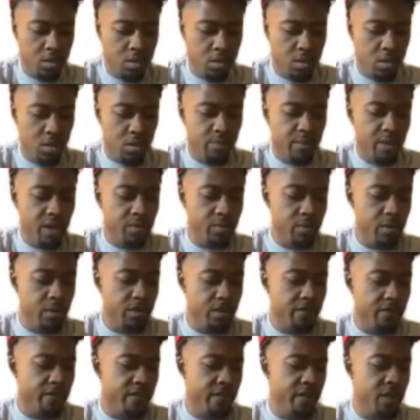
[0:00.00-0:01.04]
the baby of
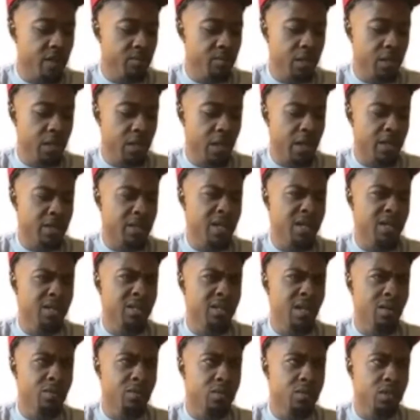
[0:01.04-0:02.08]
the family. Like that
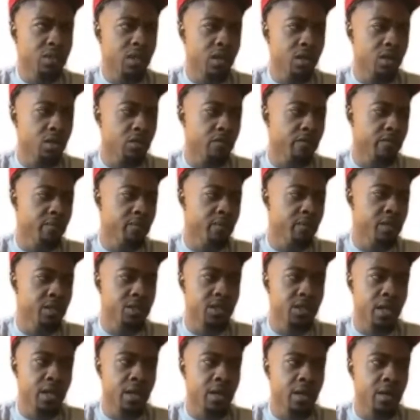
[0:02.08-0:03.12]
was standard for me to
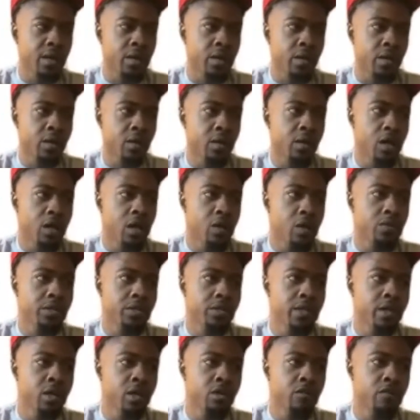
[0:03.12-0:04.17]
share. That was
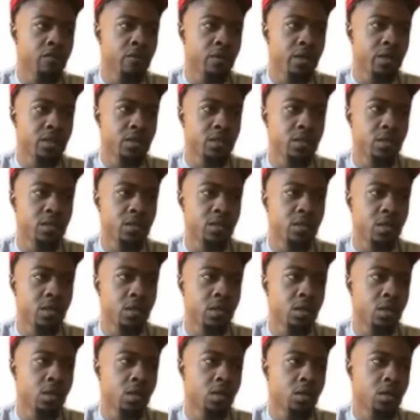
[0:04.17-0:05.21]
standard for us to,
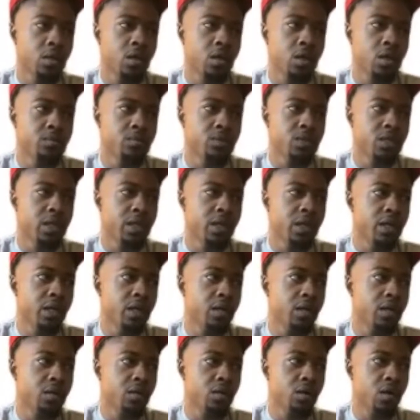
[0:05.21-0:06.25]
you know what I'm
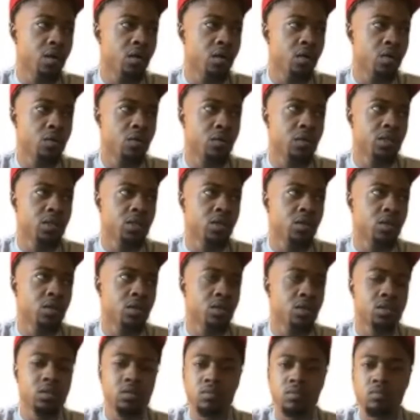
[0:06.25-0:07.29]
saying? Oh, it's
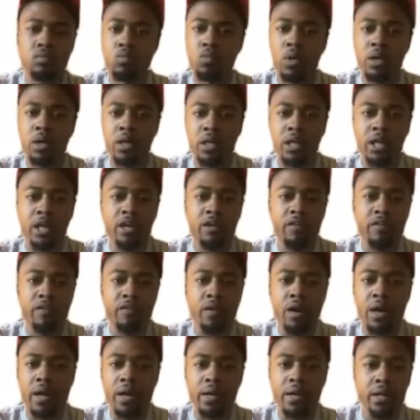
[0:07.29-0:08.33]
only one left.
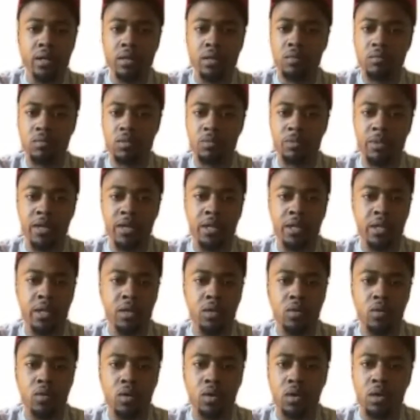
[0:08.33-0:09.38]
All right, split it.
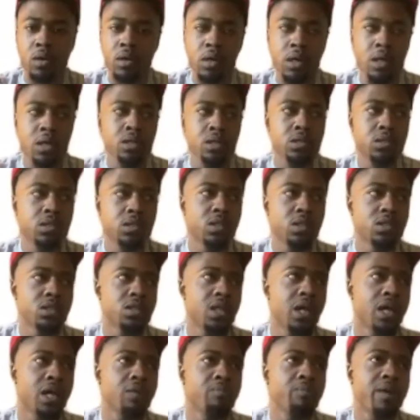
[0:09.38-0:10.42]
Or just
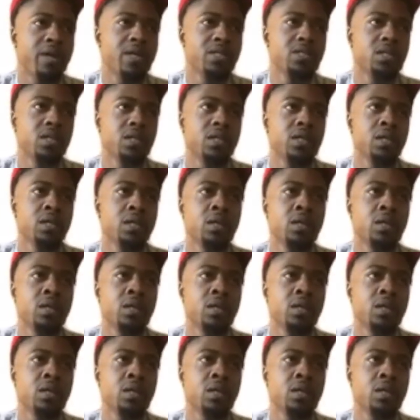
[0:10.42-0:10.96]
like basic,